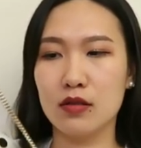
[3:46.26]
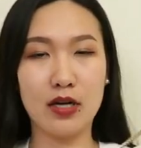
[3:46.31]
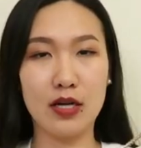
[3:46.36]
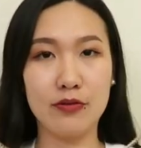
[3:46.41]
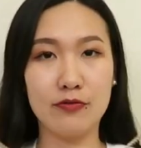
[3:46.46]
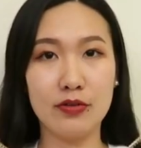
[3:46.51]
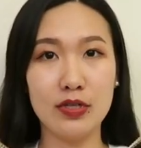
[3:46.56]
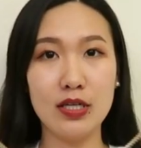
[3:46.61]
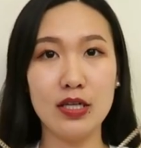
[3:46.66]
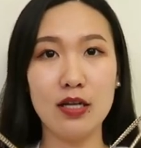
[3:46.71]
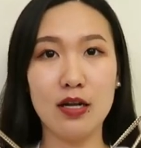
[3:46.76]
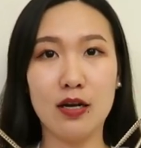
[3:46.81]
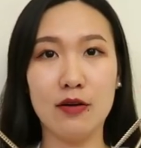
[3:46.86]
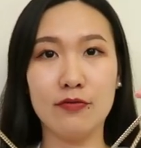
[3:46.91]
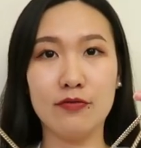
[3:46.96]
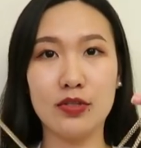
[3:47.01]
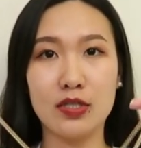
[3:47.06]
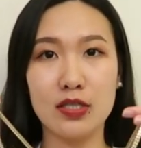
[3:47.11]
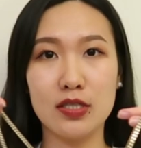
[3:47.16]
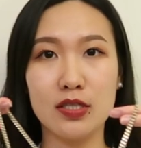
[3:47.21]
I really
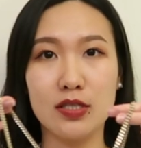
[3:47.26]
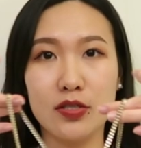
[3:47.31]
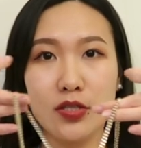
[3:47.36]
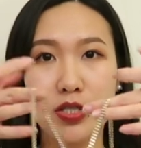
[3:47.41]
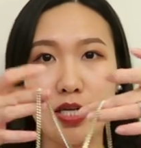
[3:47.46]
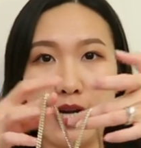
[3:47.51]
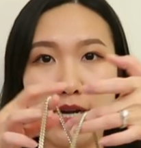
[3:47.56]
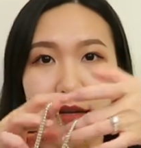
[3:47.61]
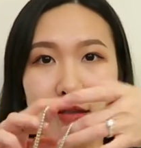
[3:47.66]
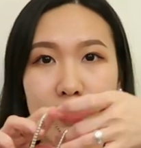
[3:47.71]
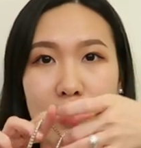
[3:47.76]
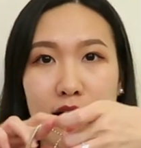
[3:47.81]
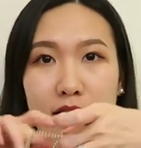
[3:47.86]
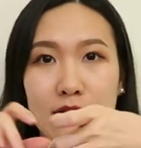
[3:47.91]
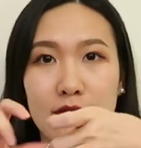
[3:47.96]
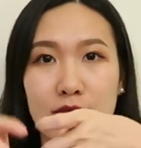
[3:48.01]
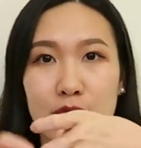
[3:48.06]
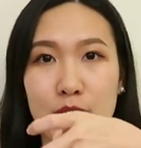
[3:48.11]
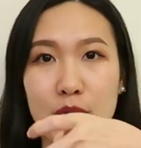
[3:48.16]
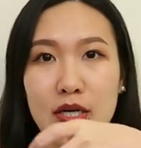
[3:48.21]
love this chain
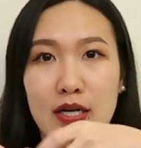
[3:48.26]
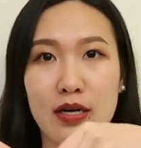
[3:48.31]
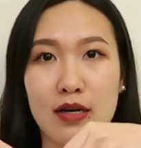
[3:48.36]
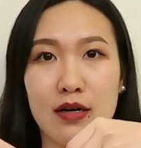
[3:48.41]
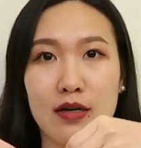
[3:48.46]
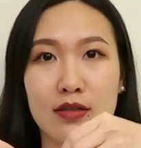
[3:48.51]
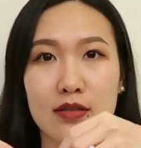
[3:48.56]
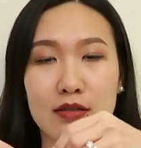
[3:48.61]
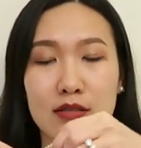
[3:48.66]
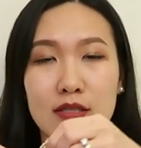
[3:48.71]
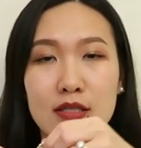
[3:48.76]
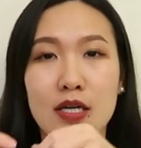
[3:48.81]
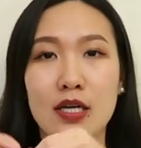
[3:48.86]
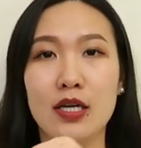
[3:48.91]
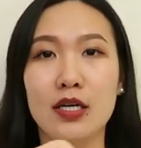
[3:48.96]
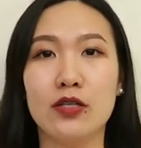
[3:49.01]
length because